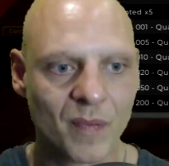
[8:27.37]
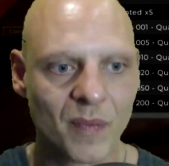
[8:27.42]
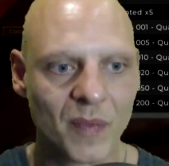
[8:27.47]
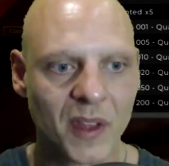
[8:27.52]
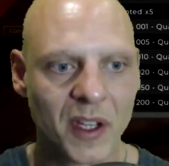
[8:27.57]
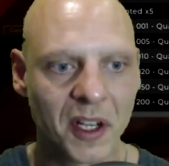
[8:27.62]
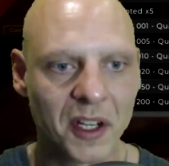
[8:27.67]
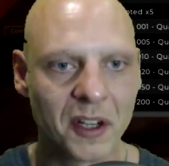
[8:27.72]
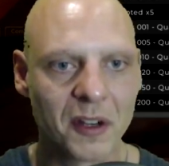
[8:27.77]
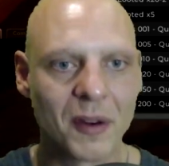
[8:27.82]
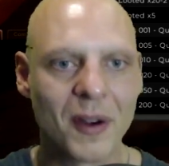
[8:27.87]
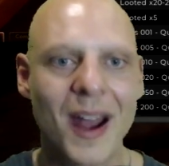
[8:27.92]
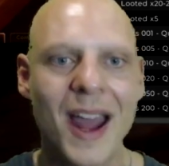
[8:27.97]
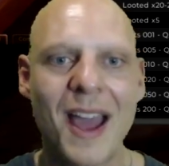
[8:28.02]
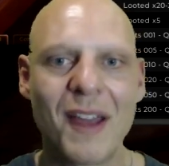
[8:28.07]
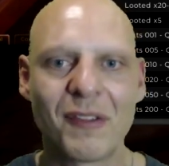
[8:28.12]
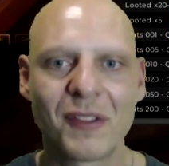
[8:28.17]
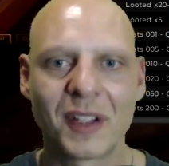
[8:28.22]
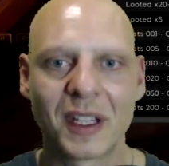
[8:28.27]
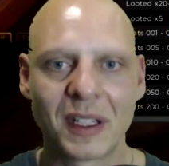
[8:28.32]
the
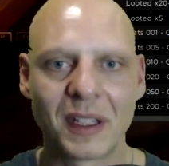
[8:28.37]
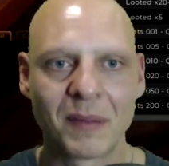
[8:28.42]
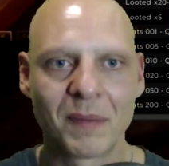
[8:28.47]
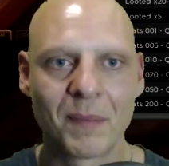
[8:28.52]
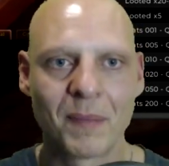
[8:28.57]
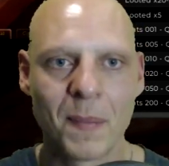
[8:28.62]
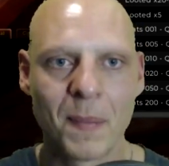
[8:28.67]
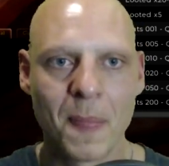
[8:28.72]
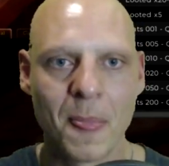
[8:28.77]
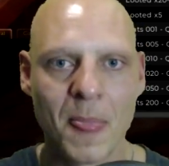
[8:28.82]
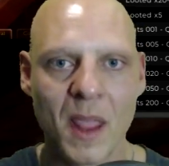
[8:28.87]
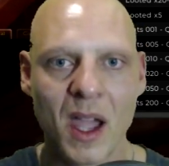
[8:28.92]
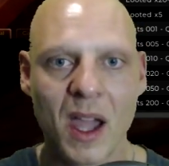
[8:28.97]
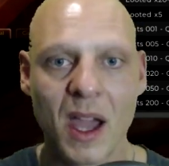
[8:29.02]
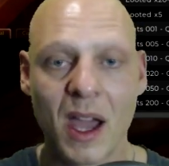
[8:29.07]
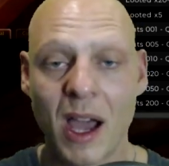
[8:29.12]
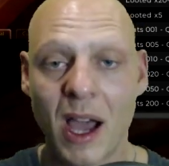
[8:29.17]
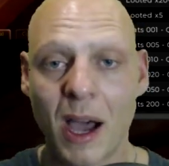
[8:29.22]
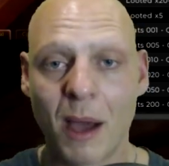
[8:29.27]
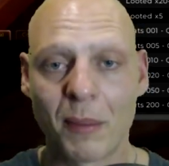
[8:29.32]
crafting
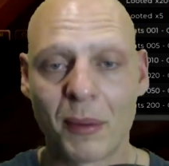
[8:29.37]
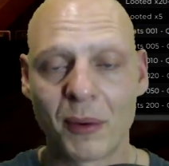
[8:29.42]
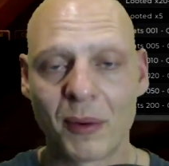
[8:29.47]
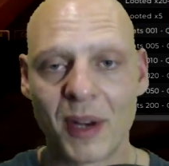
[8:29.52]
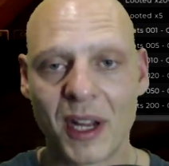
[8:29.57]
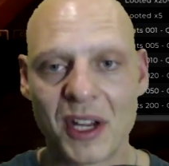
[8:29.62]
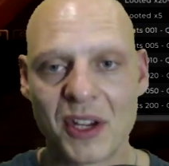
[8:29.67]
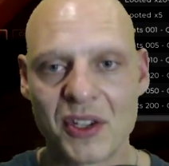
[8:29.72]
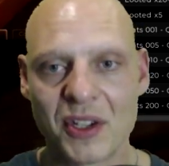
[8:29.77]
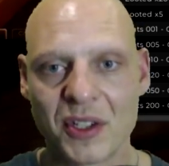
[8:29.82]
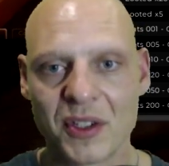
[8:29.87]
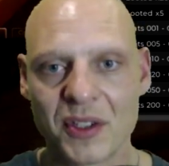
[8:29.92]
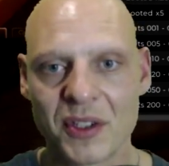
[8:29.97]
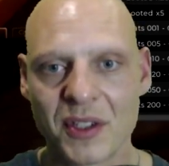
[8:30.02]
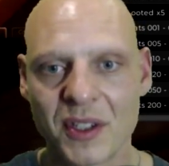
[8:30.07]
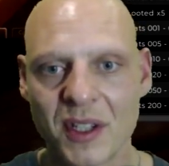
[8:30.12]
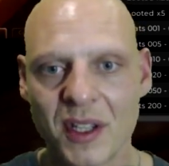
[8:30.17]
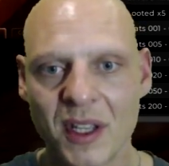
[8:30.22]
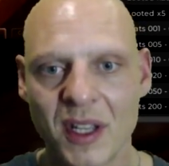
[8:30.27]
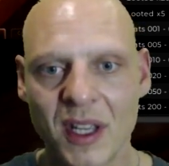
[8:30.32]
operations
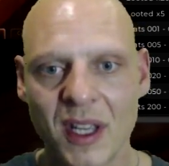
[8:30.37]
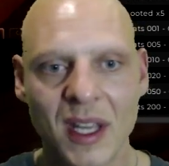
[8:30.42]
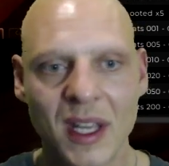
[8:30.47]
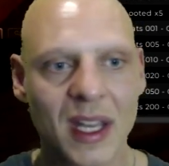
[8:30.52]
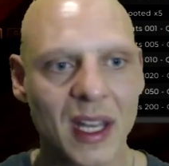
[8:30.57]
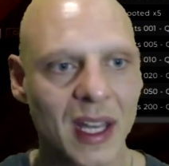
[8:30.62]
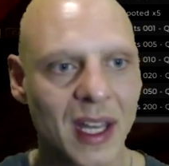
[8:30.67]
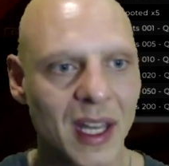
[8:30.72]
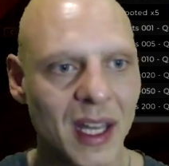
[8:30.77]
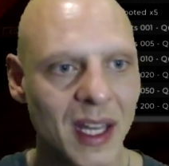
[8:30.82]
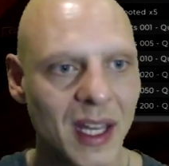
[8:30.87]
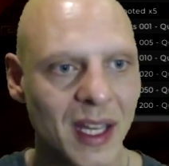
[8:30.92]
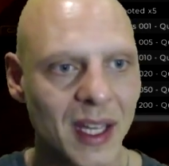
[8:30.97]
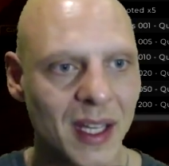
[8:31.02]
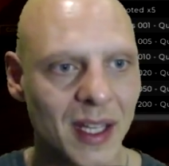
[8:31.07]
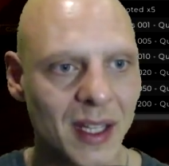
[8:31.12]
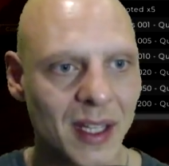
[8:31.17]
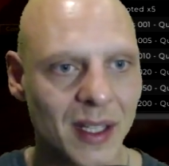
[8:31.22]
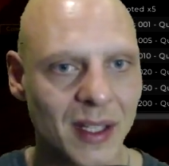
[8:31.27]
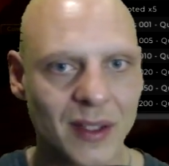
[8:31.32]

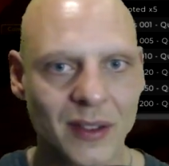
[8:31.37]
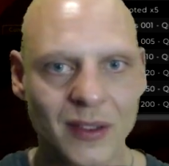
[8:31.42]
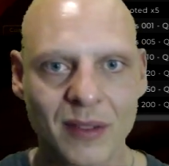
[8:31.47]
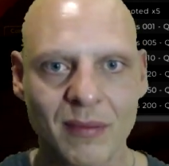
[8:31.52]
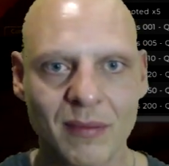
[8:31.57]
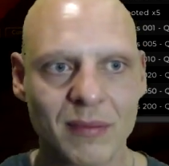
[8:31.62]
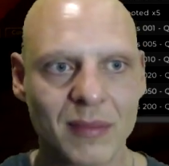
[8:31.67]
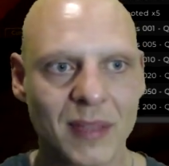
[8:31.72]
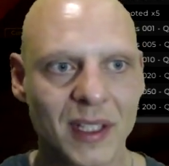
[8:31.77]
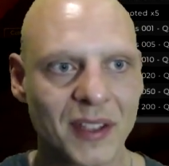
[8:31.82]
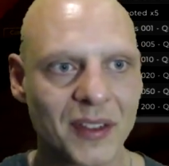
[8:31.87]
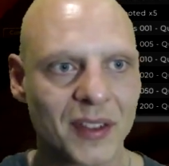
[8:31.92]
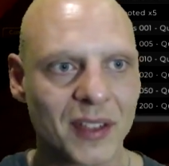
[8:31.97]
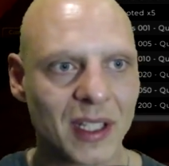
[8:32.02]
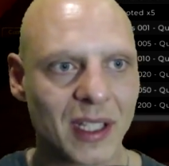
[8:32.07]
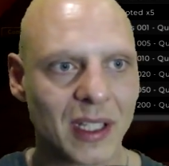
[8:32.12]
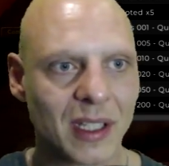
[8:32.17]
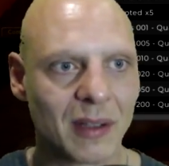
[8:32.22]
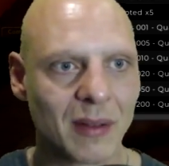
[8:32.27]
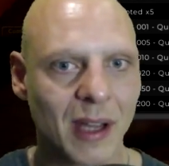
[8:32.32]
is, let's
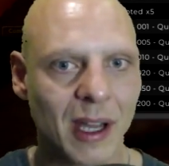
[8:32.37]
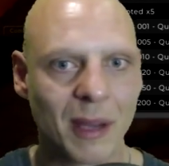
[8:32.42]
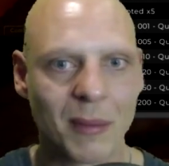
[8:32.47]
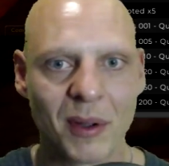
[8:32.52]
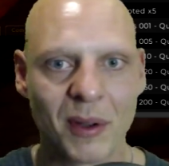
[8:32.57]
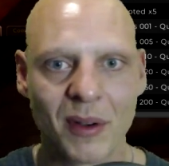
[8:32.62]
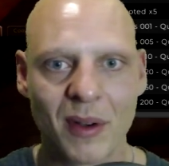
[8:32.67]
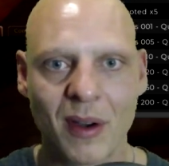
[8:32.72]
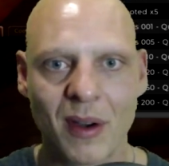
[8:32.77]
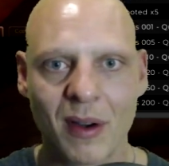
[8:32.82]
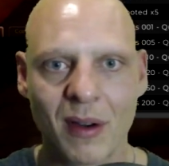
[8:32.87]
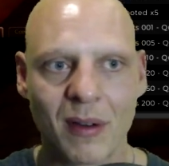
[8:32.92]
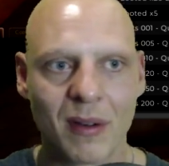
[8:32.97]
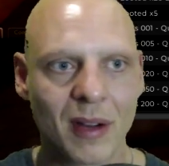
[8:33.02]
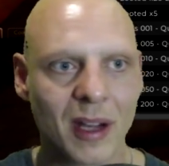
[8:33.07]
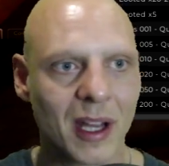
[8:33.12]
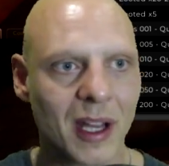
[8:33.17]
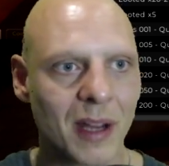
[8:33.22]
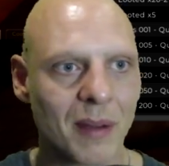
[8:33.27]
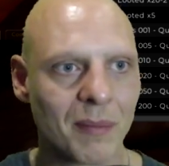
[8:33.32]
see, I'm
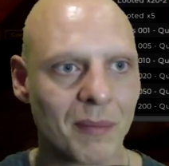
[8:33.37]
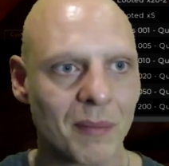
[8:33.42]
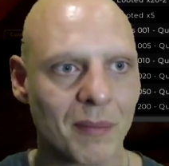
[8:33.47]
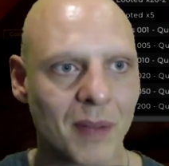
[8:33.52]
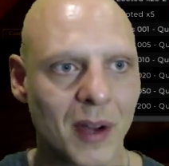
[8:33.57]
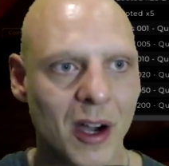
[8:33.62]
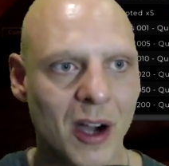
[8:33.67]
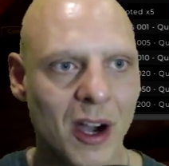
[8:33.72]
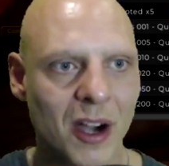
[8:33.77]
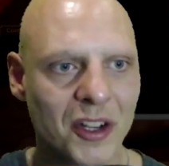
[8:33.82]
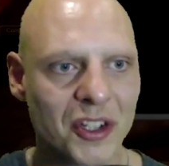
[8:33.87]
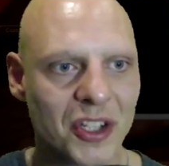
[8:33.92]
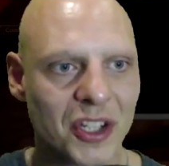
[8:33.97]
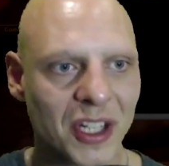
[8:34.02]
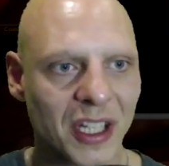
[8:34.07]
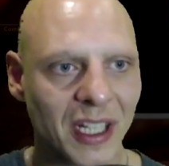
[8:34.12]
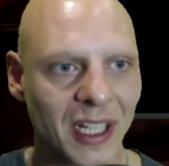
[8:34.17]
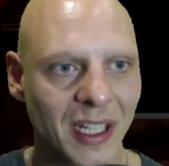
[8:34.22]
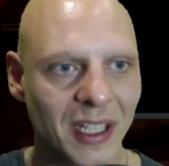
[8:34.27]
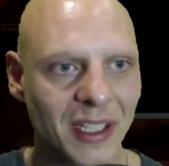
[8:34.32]
on
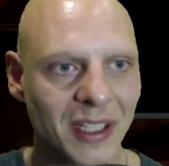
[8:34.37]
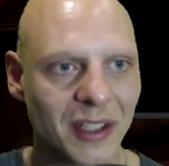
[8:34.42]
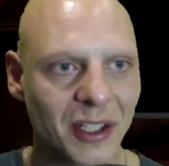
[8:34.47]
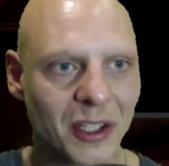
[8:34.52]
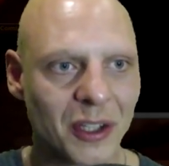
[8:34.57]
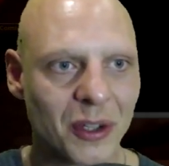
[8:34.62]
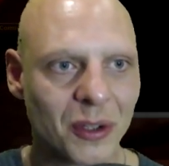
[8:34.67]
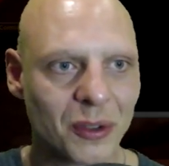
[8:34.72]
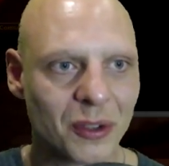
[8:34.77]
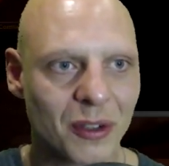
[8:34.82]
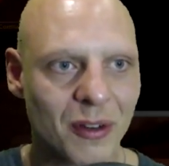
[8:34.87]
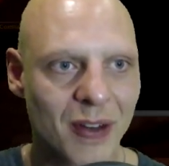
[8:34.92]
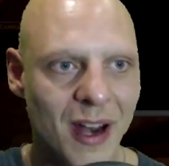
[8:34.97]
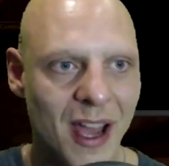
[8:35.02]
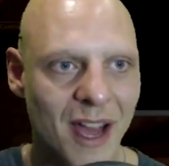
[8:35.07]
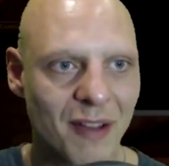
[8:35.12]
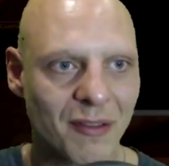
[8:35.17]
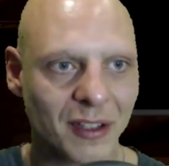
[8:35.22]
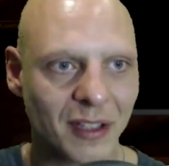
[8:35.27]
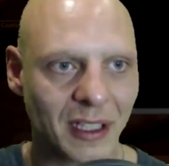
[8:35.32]
auctioning. I need to go to
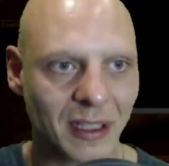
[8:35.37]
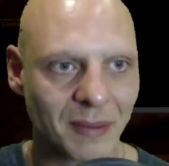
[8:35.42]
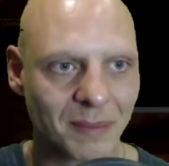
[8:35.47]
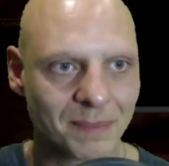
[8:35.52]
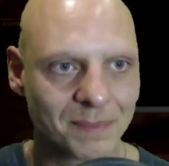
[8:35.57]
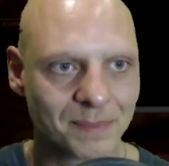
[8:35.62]
crafting.